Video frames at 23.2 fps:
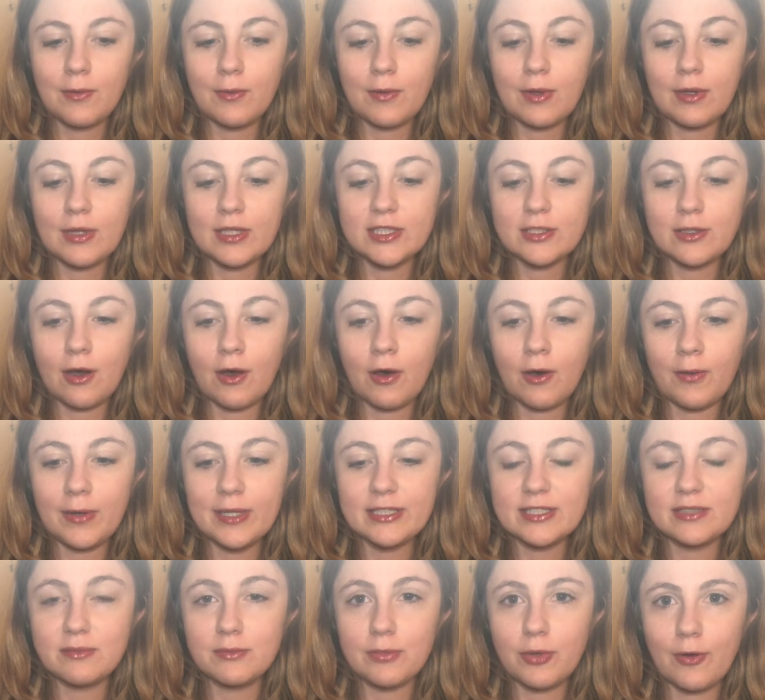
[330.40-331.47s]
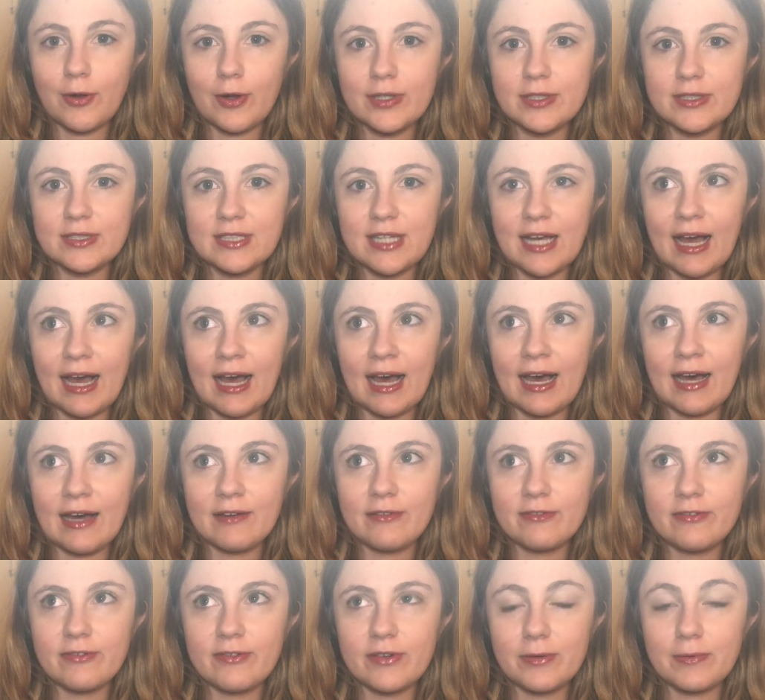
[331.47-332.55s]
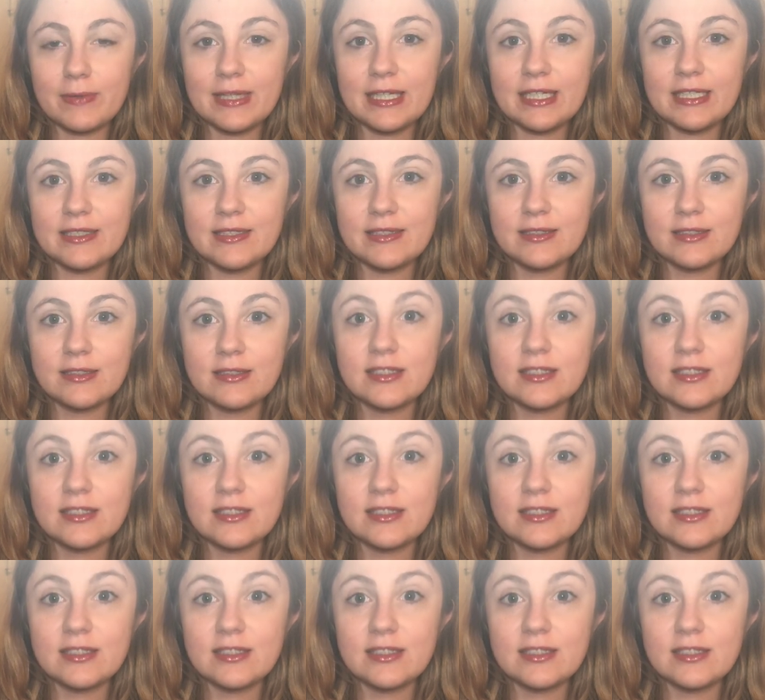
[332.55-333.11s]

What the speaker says: Well, it's always important to have a really